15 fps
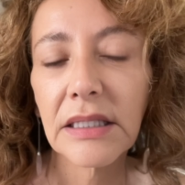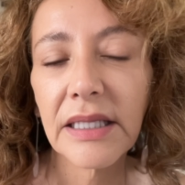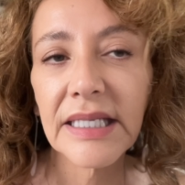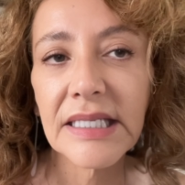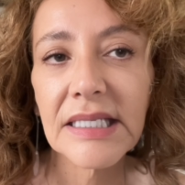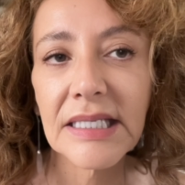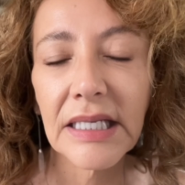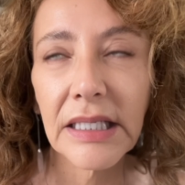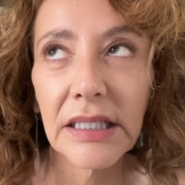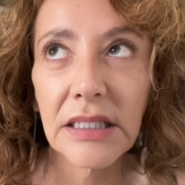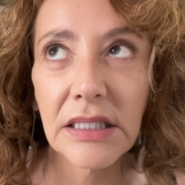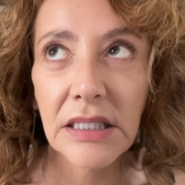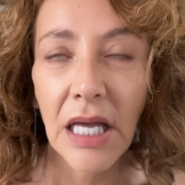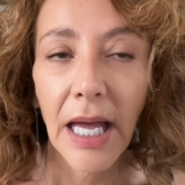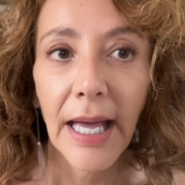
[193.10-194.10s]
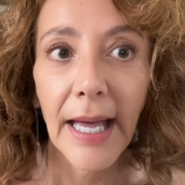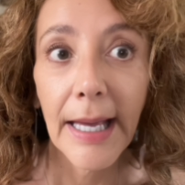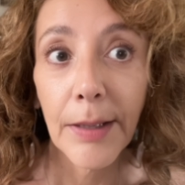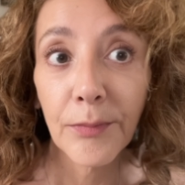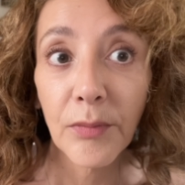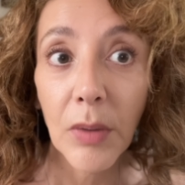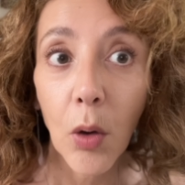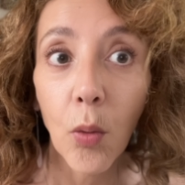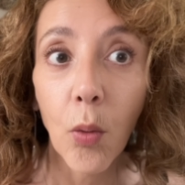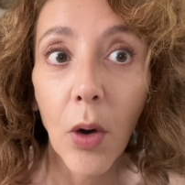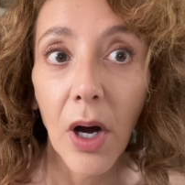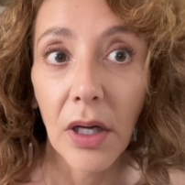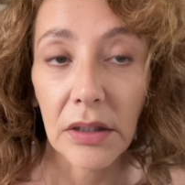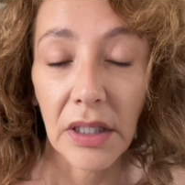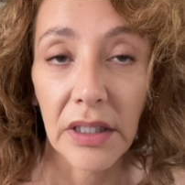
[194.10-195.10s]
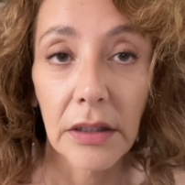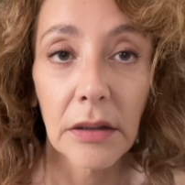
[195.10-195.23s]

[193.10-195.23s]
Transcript: this is M1.